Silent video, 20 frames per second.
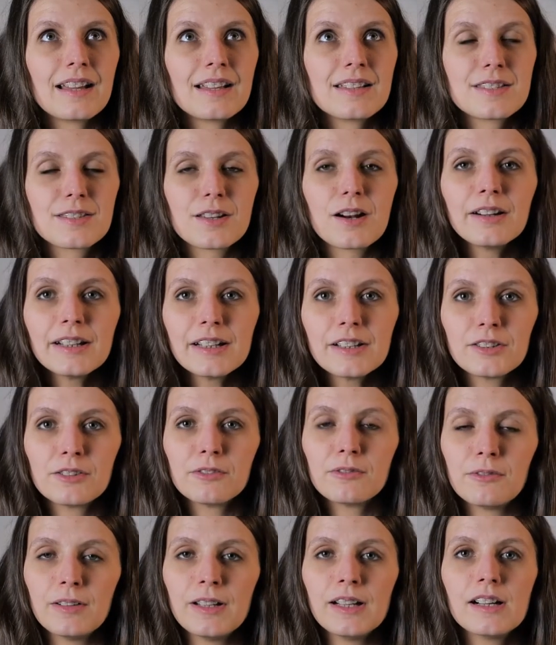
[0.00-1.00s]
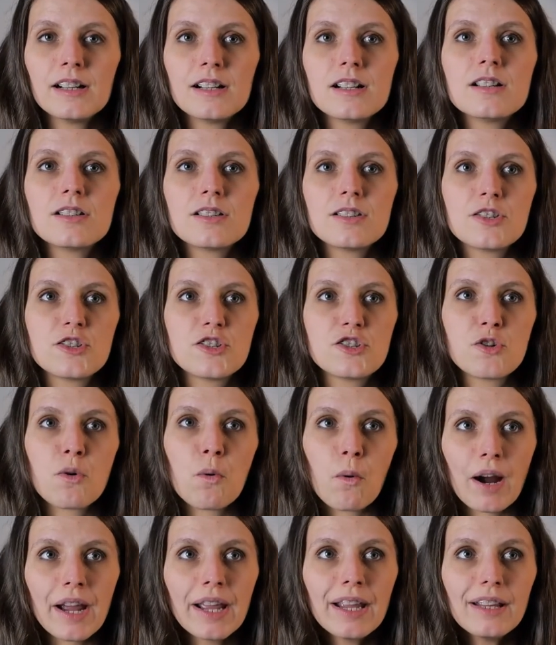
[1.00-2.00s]
started to feel
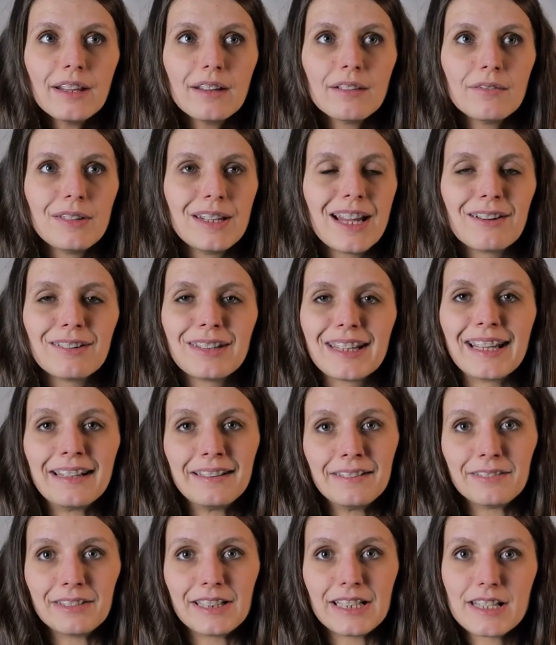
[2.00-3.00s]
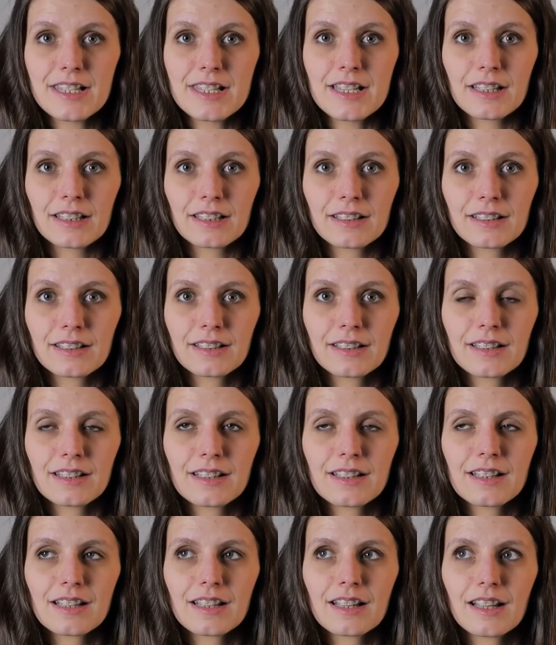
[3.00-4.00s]
joy without any reason.
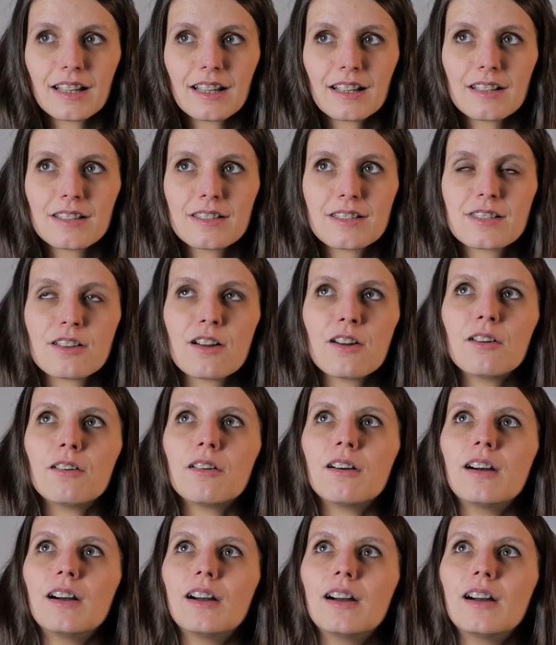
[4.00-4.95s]
So,